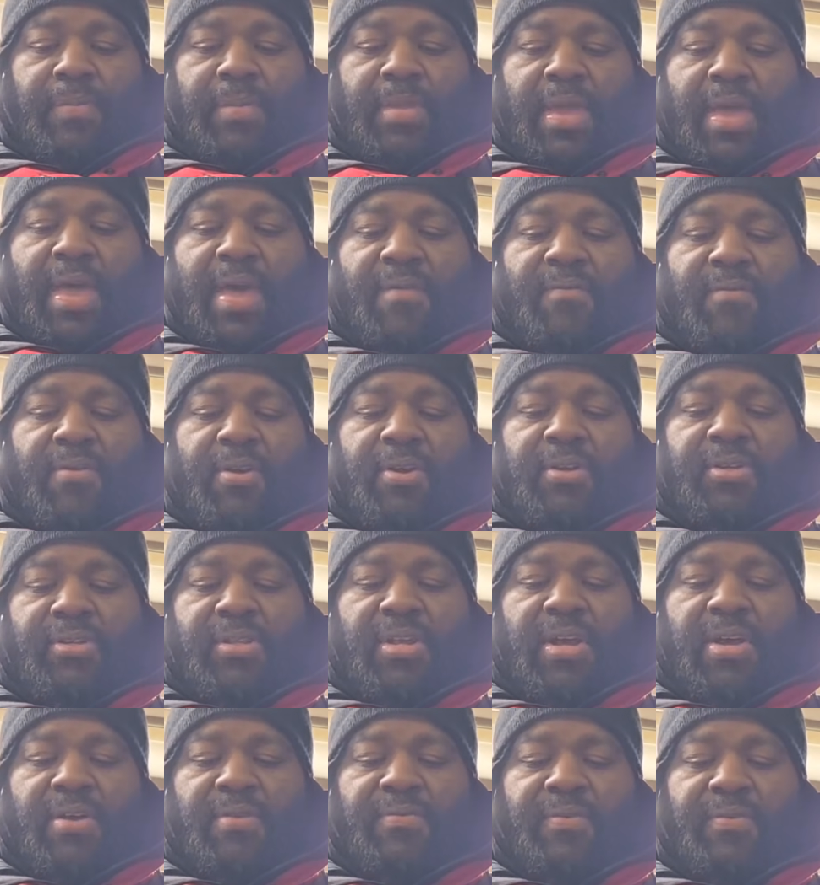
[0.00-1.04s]
heavier
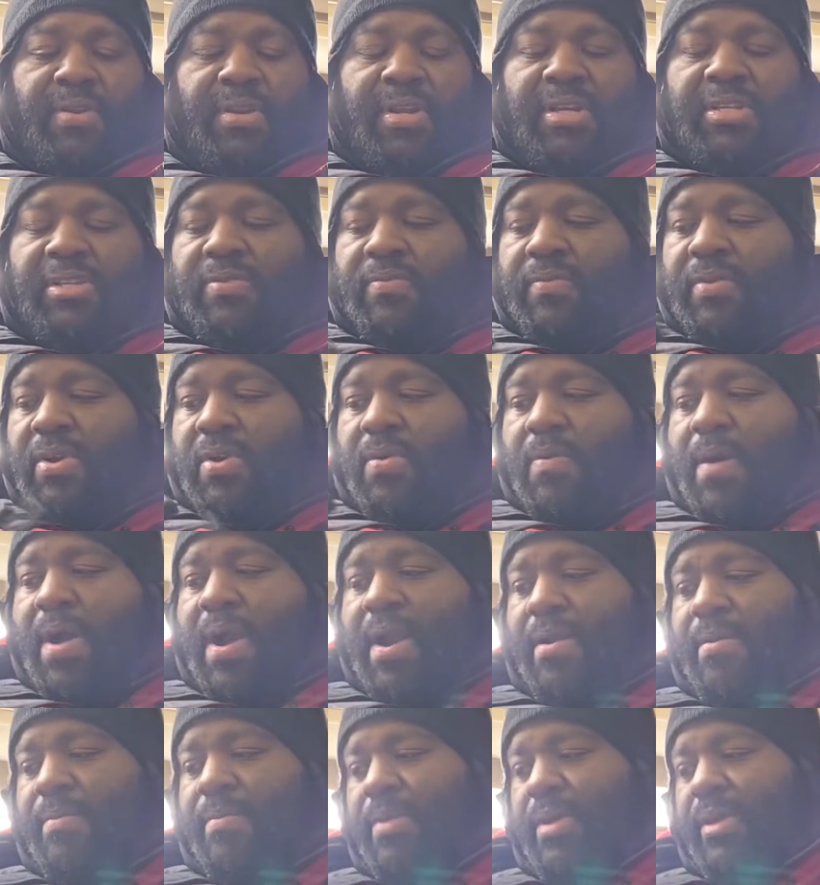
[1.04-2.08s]
stuff, it doesn't
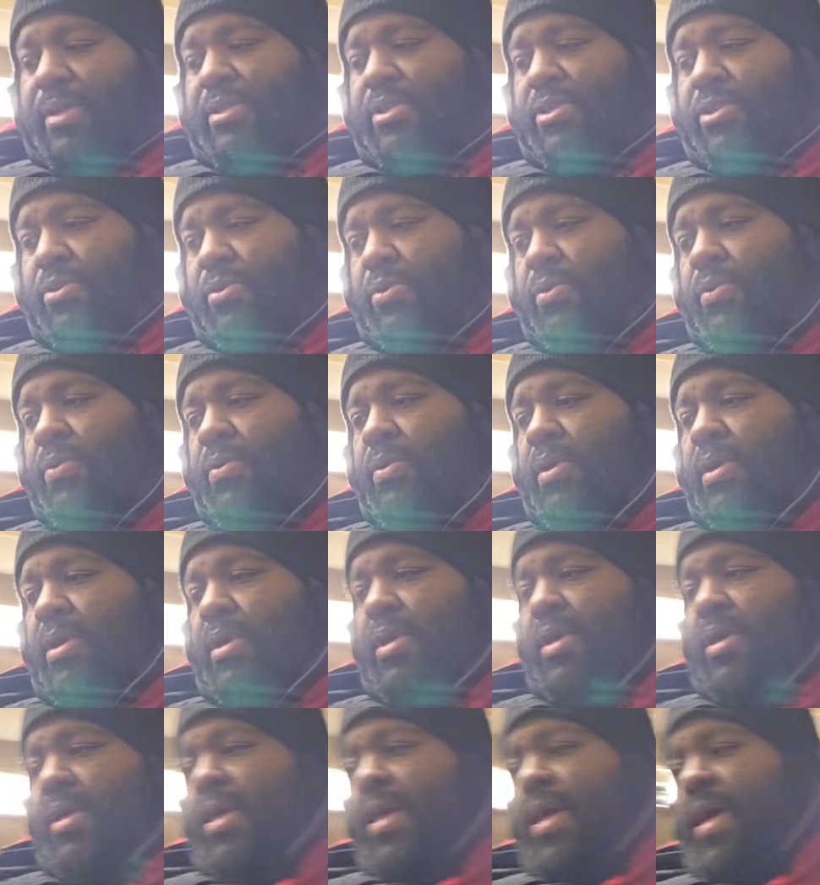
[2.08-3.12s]
require me to
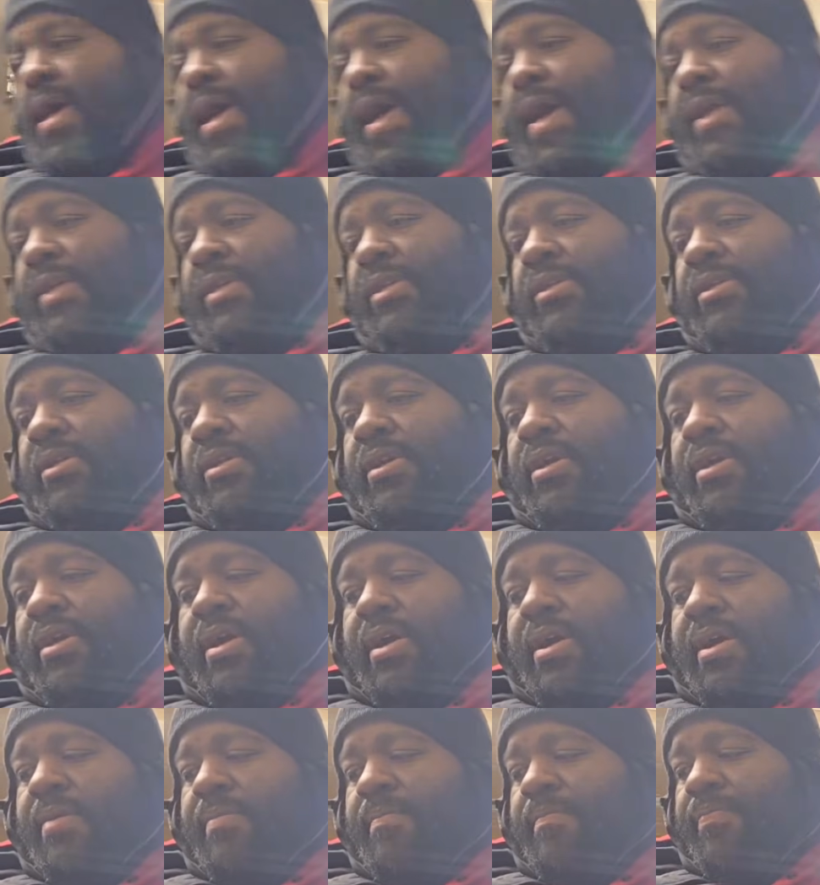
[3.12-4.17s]
actually
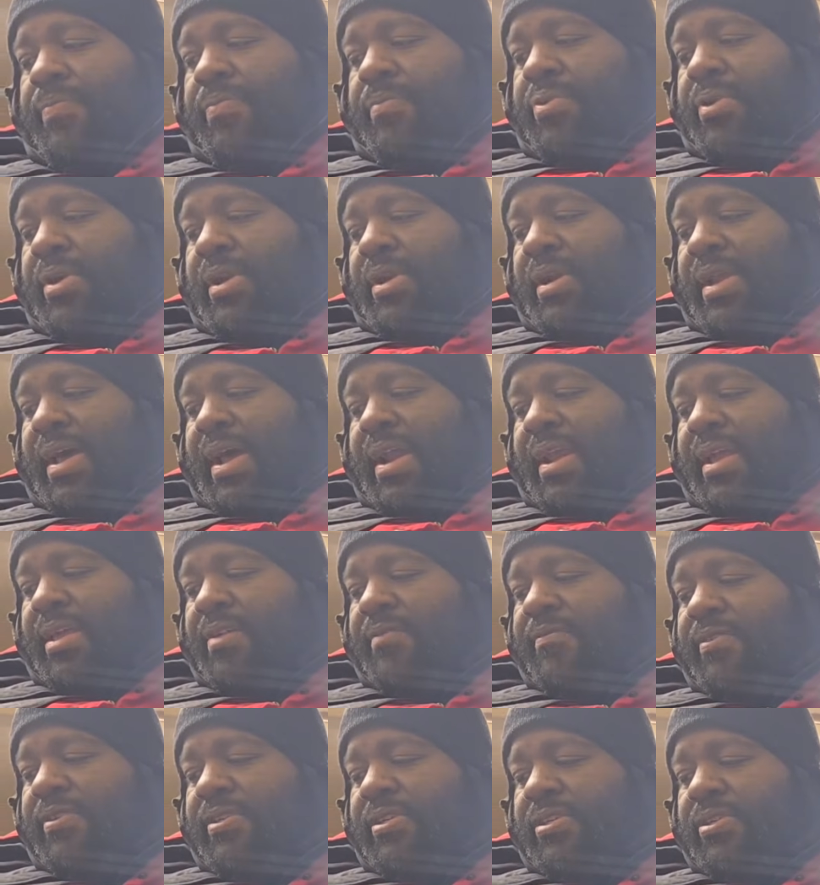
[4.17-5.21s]
put a lot of
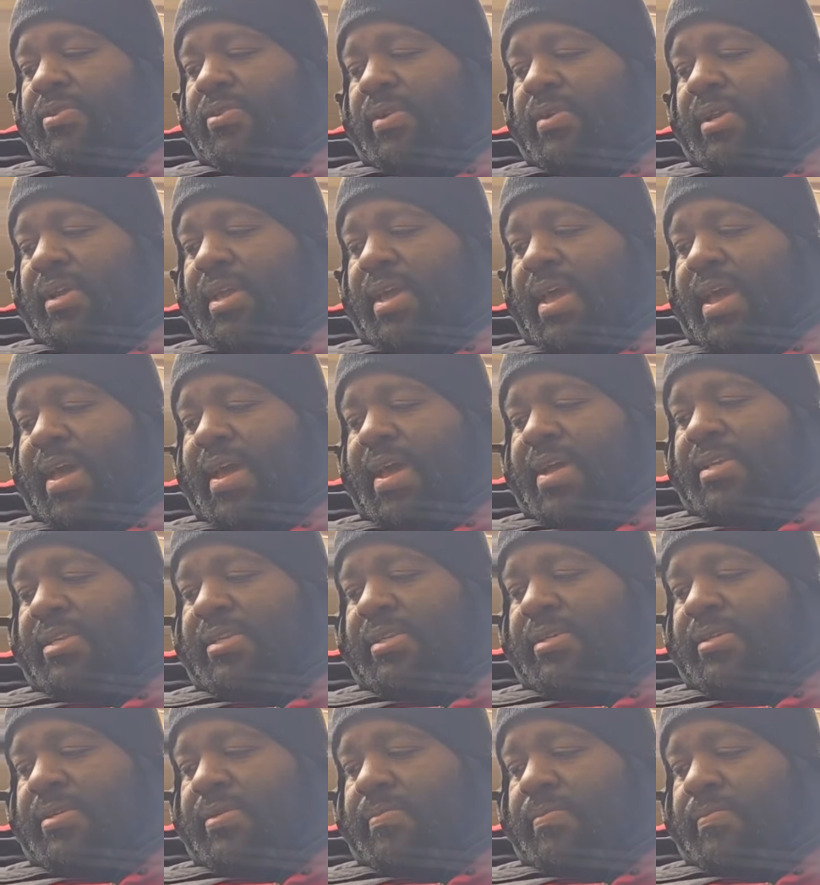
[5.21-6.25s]
emphasis on the cast,
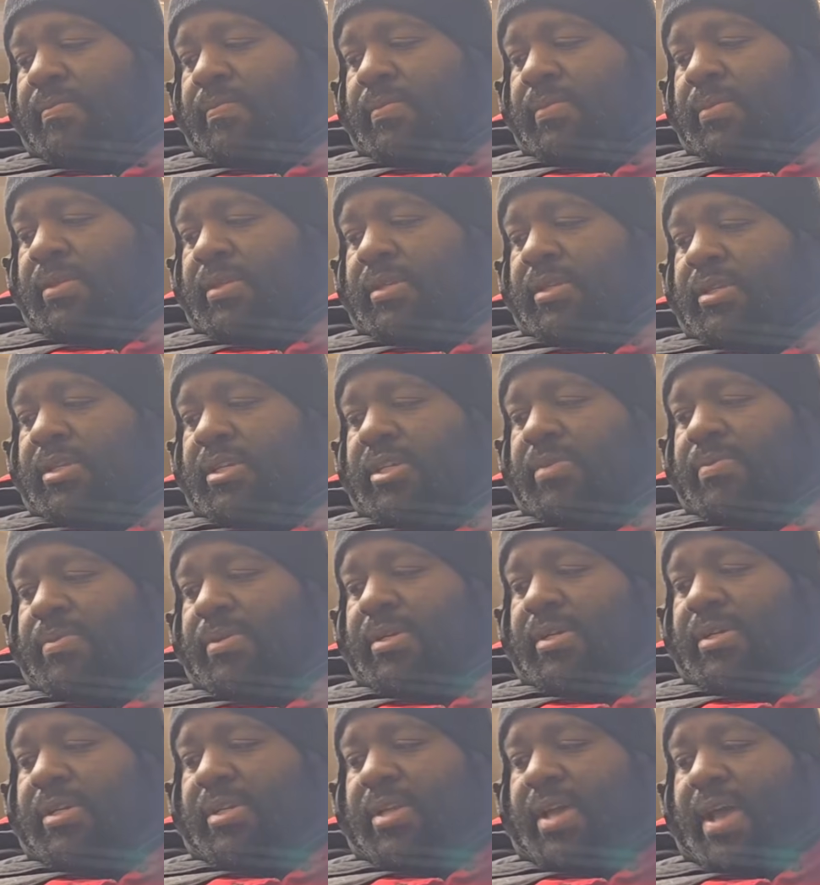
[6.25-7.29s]
just
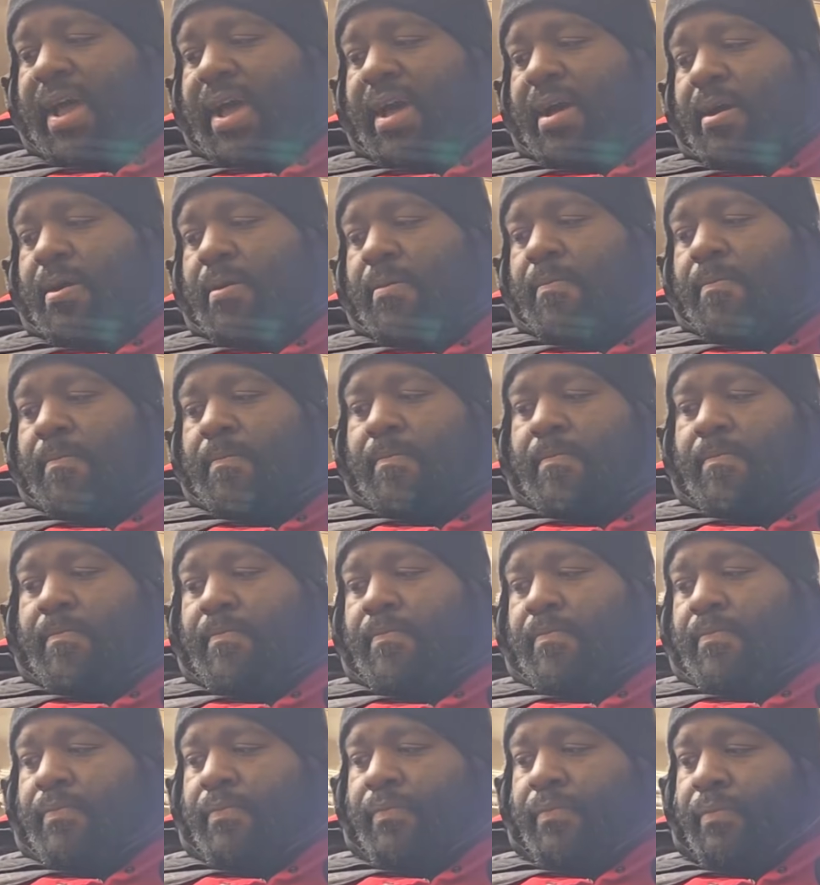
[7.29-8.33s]
because of how
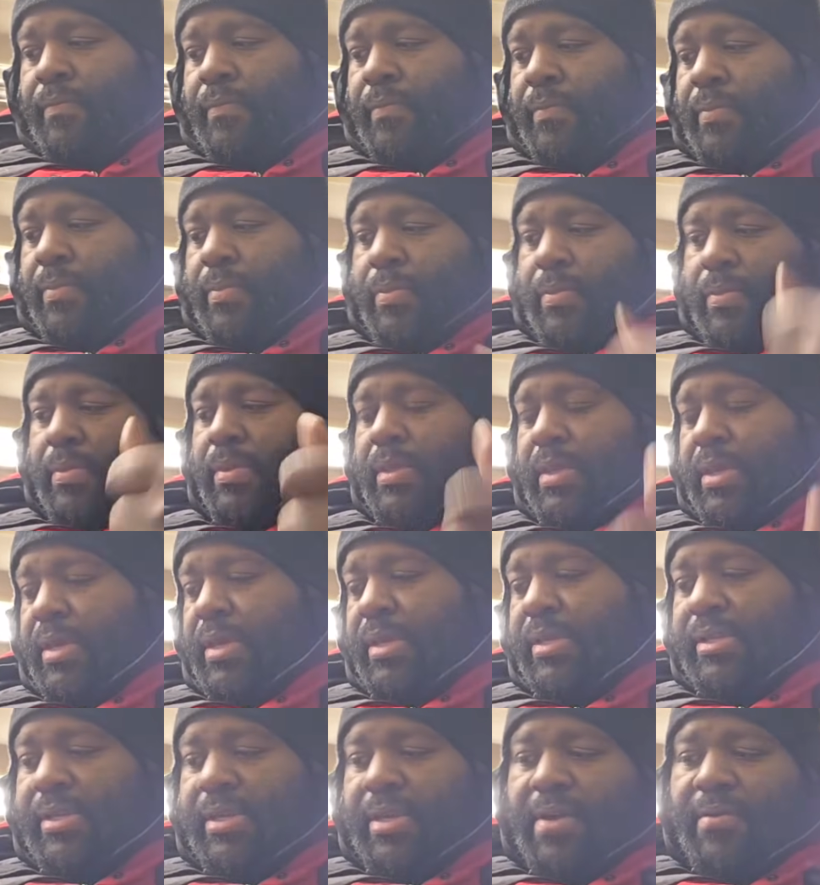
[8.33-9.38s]

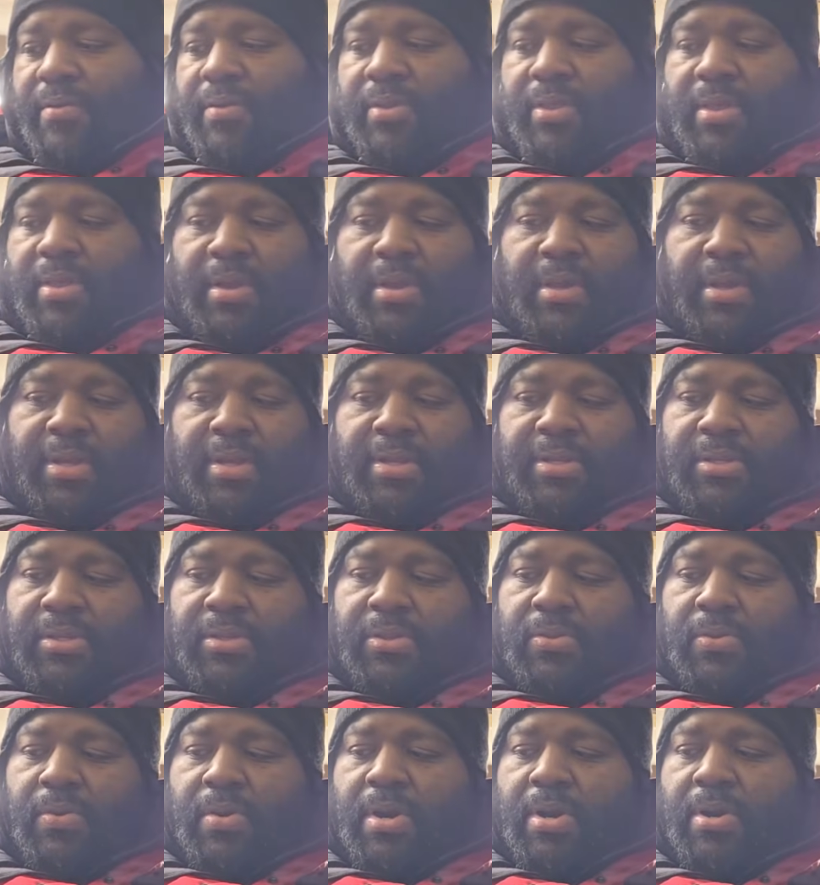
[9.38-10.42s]
easy everything is to
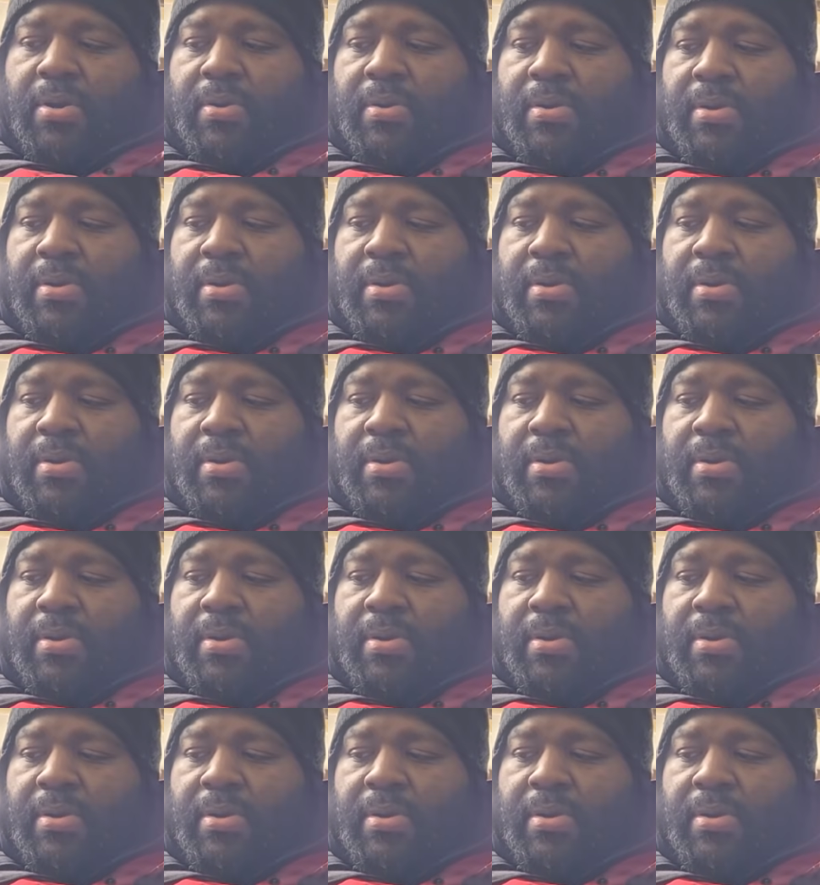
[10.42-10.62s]
throw.